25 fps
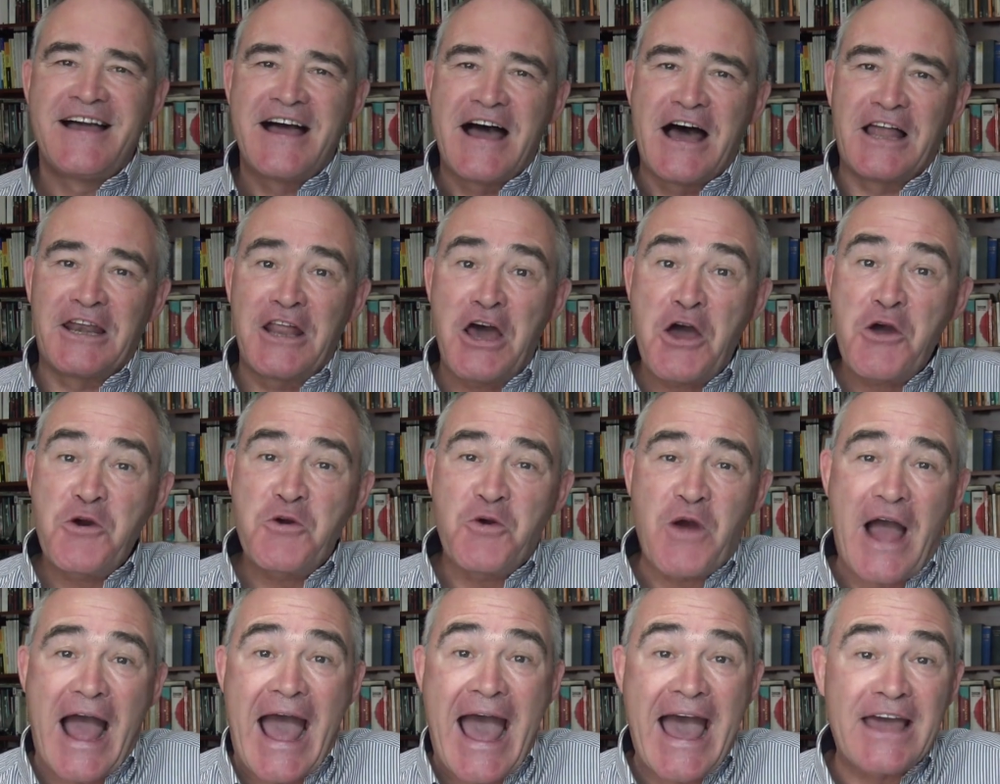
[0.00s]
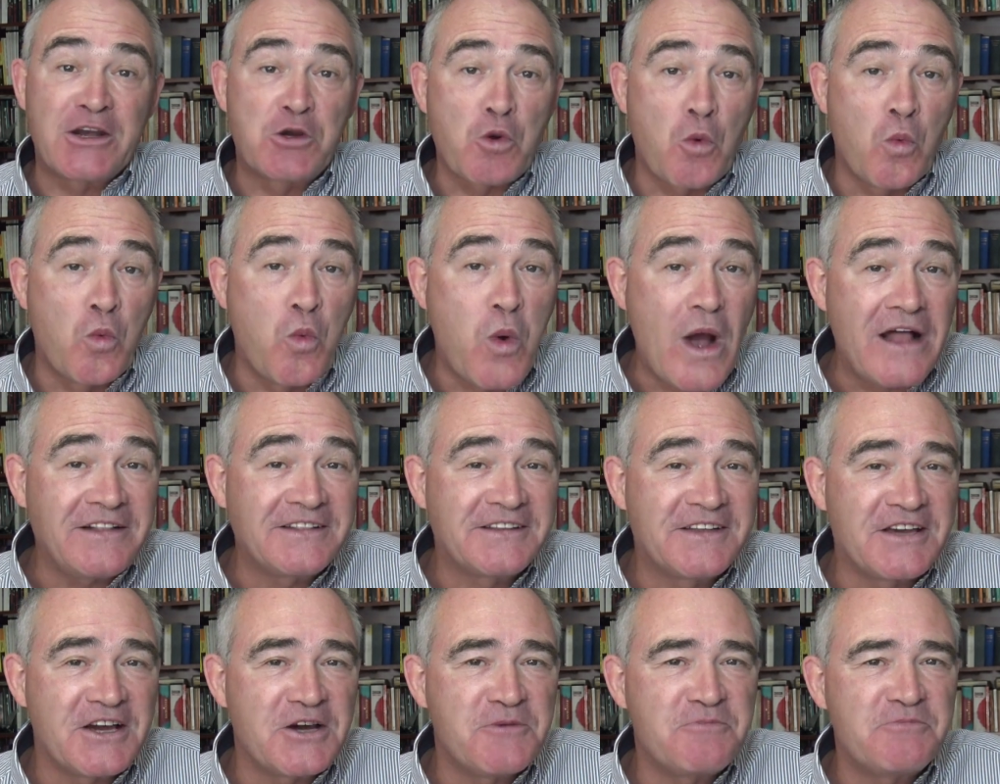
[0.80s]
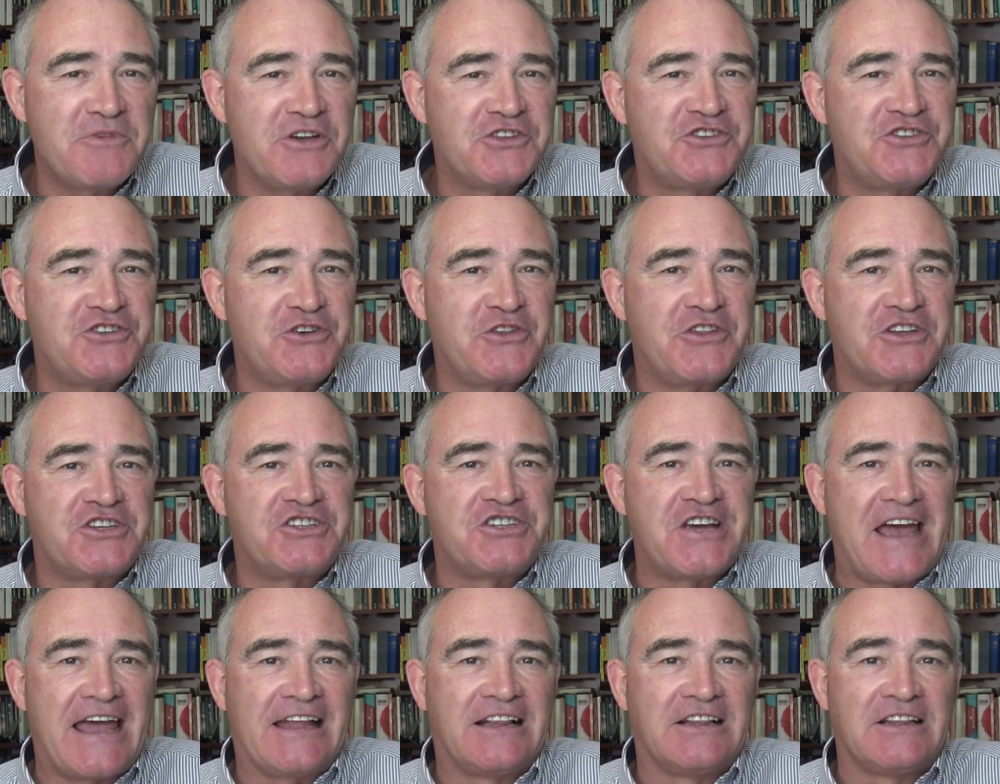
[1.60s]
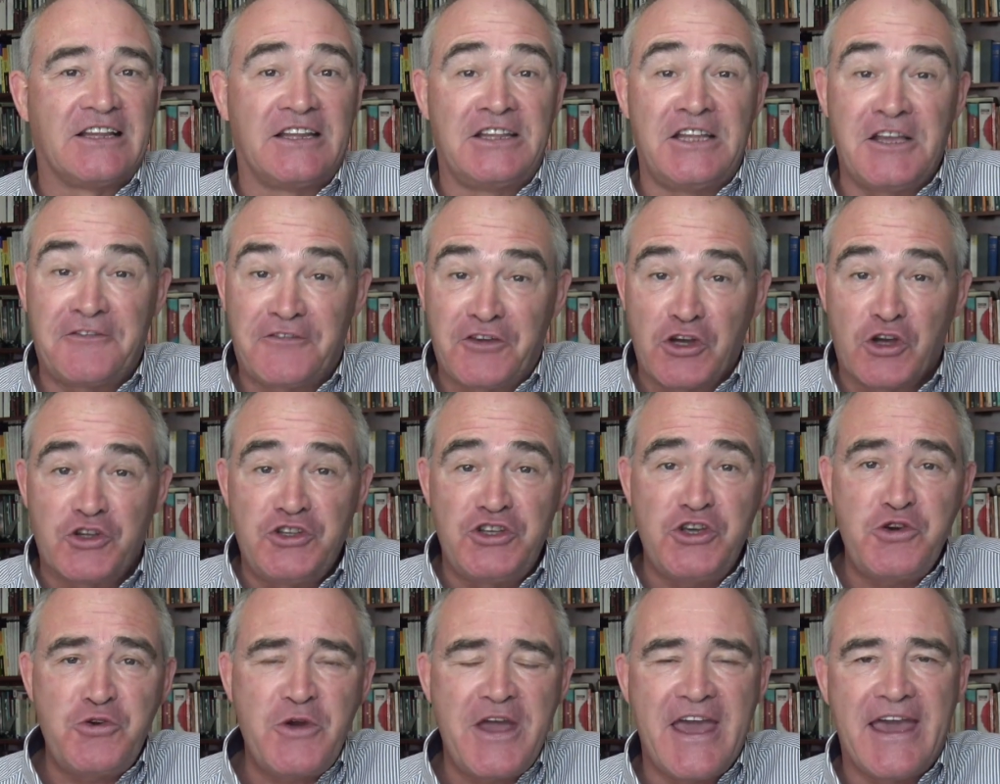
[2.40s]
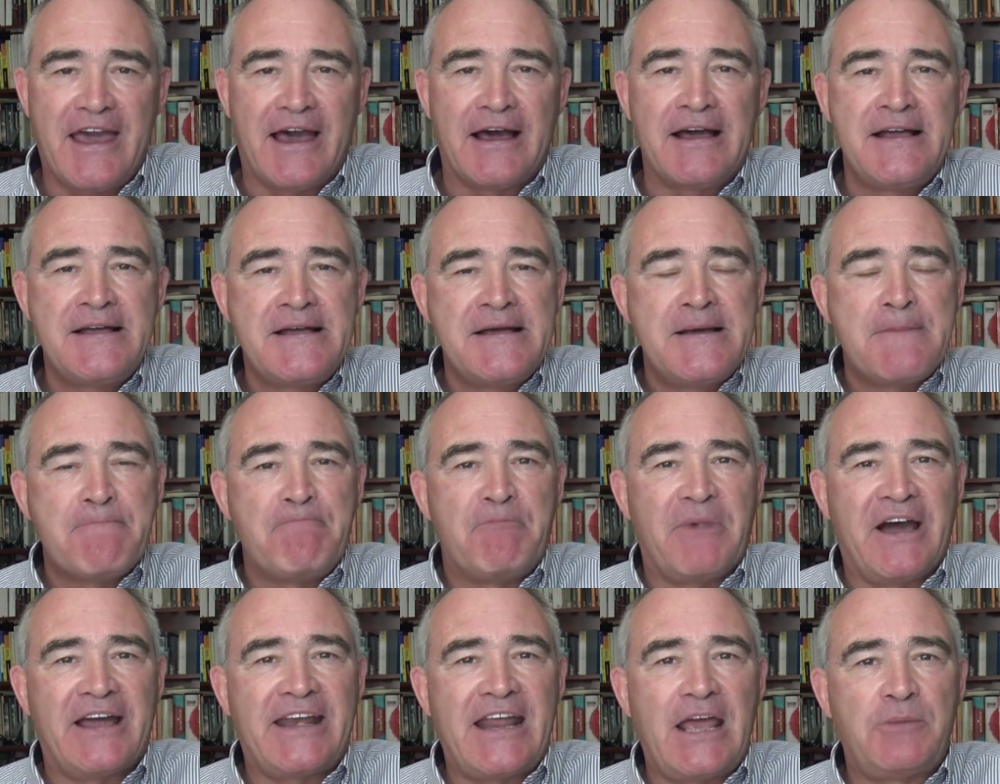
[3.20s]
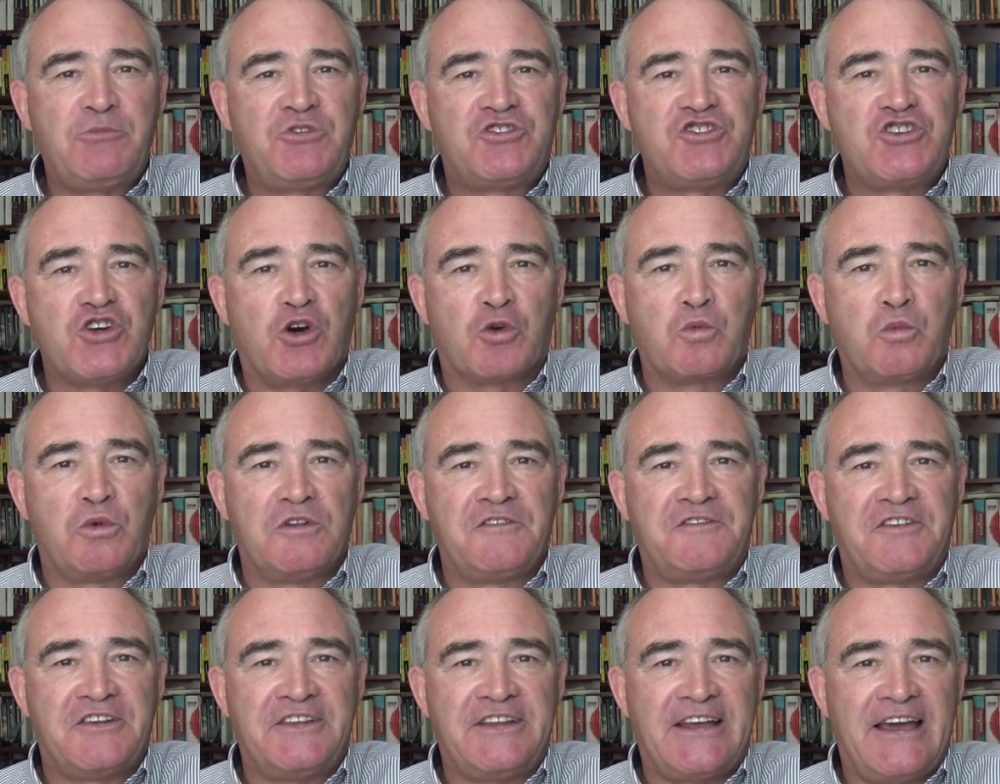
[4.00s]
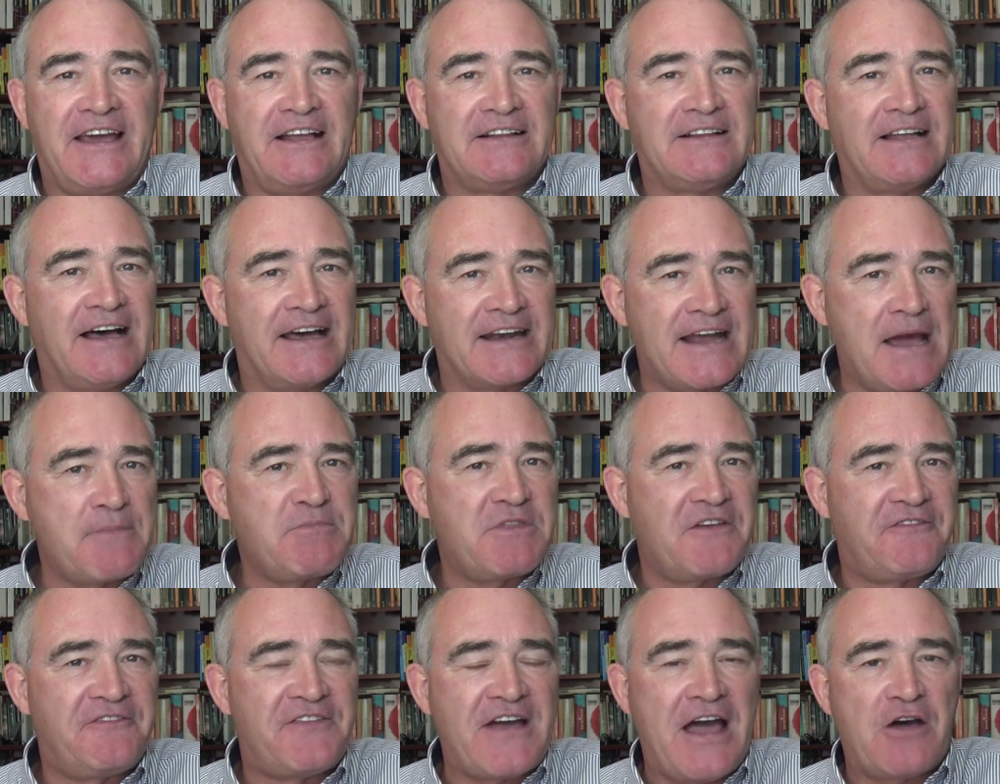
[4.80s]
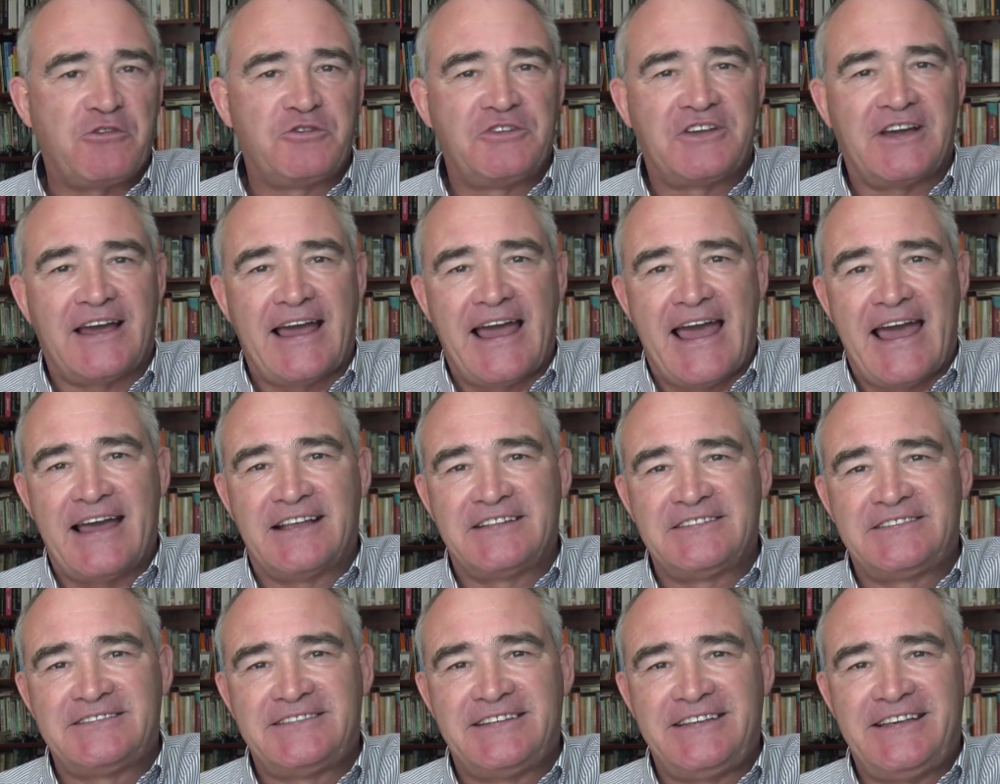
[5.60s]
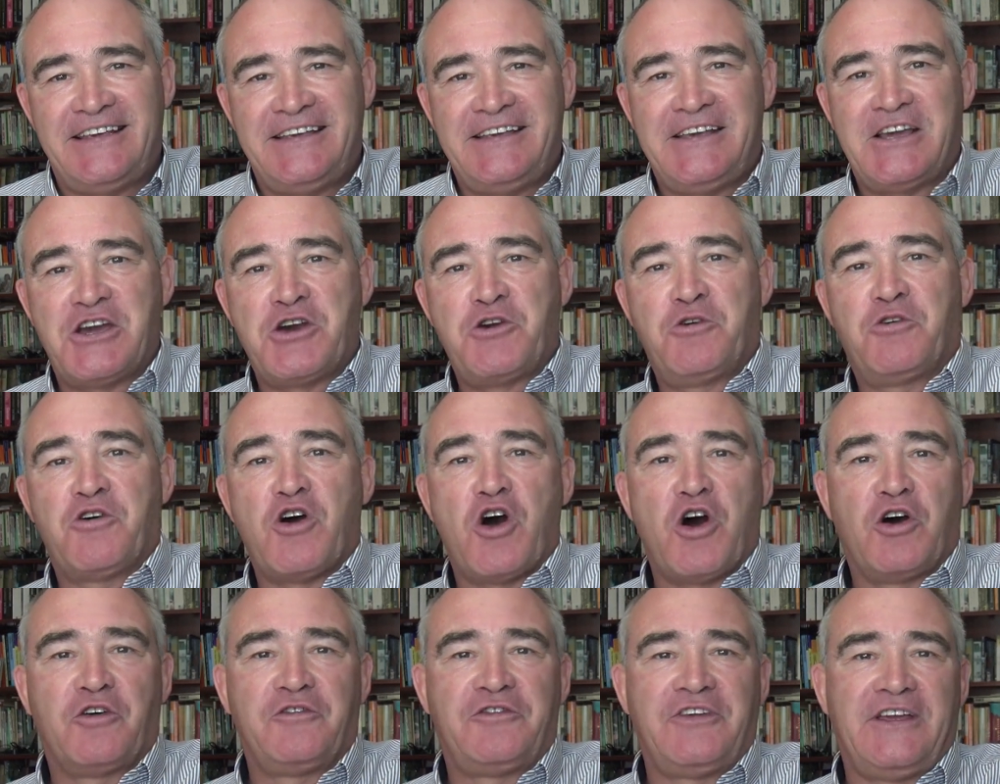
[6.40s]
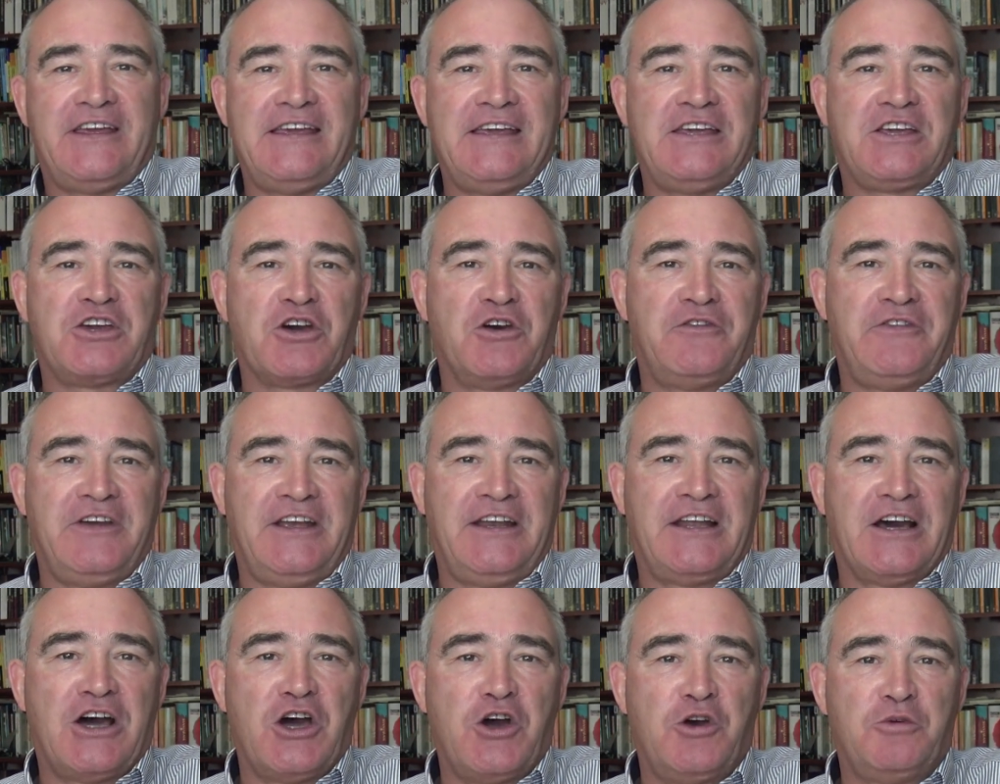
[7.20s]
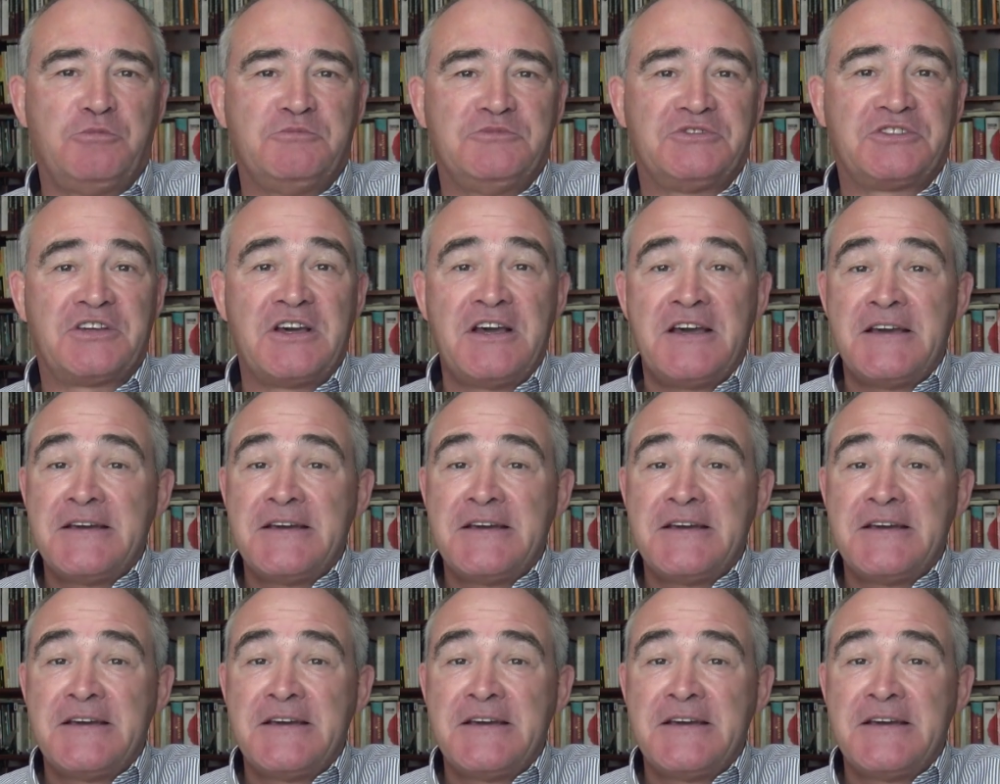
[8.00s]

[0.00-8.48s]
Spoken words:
Hello and welcome to the channel, and if you're new here, my name's John Wolfendale and I'm the founder and CEO of Vida Homes.